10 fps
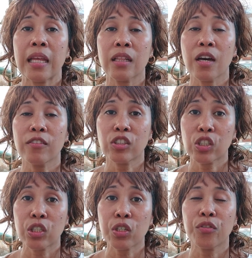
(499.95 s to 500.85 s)
He
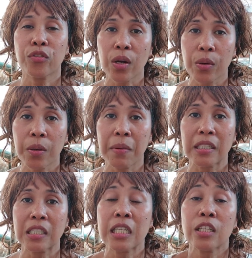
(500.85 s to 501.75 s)
loves you very
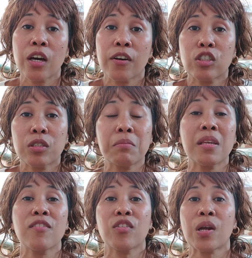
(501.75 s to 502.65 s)
much. He loves
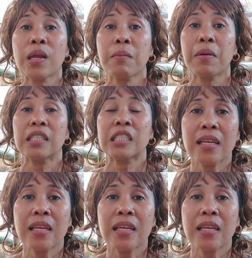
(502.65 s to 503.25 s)
me very much.